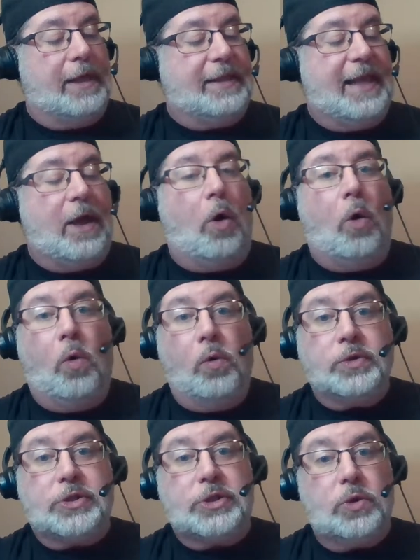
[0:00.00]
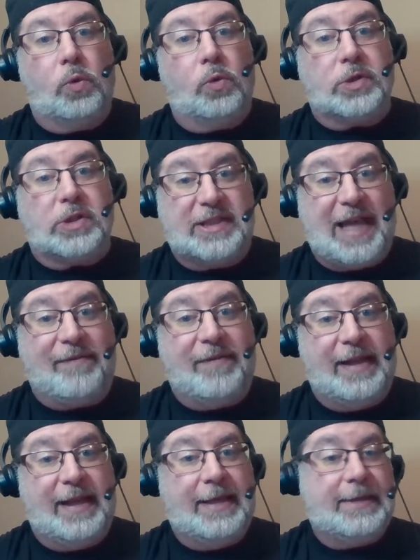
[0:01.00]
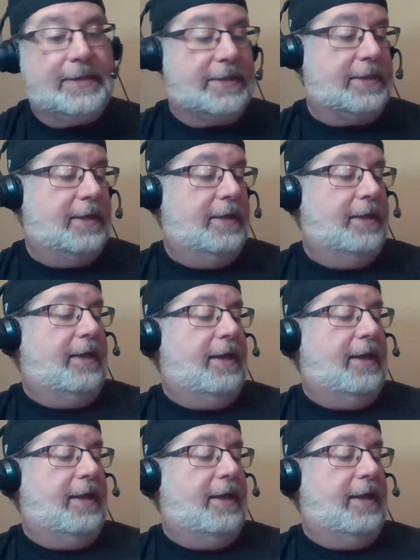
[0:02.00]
like the old school 70s,